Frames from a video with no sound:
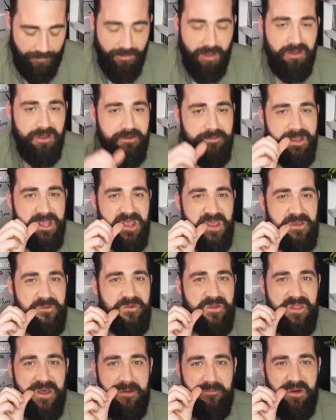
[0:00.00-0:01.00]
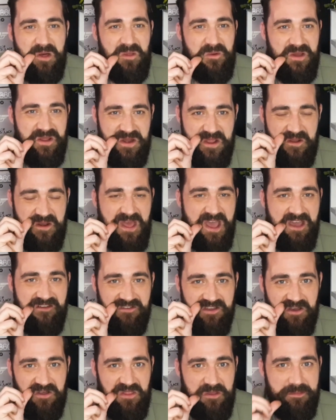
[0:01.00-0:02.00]
not going to be keeping that, by the way. I don't
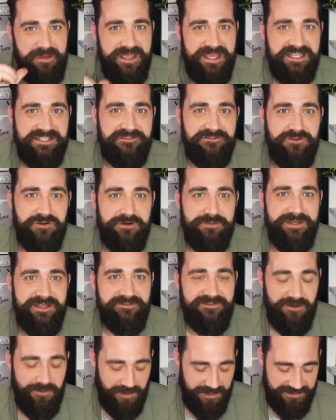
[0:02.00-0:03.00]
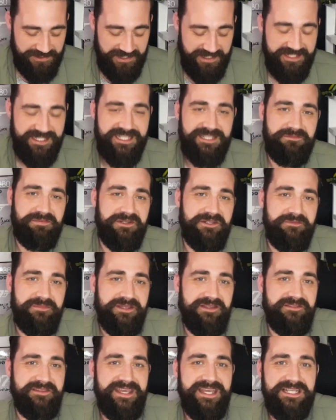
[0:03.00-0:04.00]
have it on the PS4, but if I was going to keep it, it'd
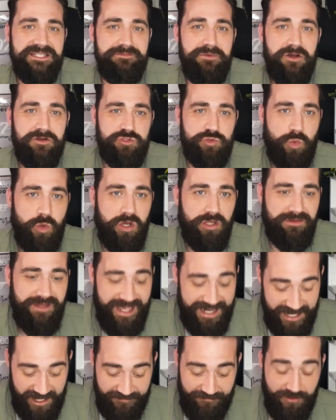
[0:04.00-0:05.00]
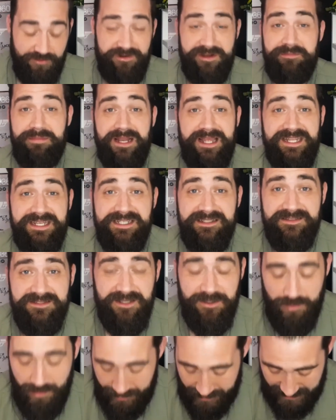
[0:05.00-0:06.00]
be on the Xbox One, and I've already played it,
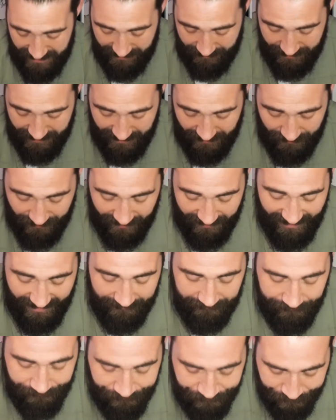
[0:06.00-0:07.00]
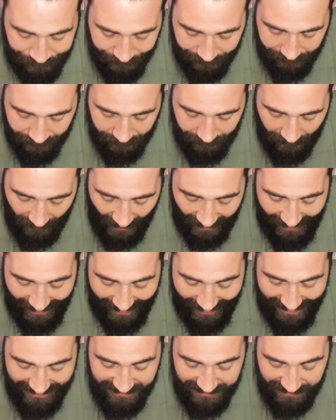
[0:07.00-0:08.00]
so I won't be keeping hold of
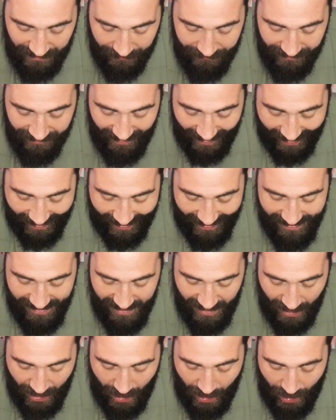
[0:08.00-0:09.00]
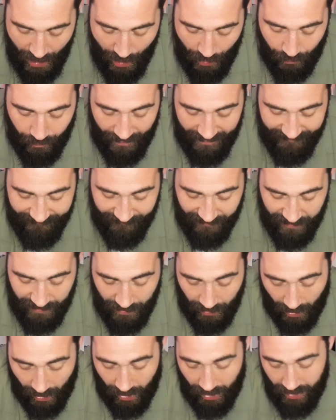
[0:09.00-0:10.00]
that. So then we've
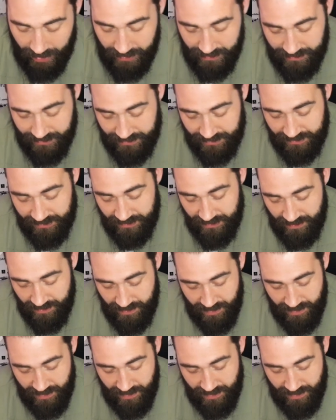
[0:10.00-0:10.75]
got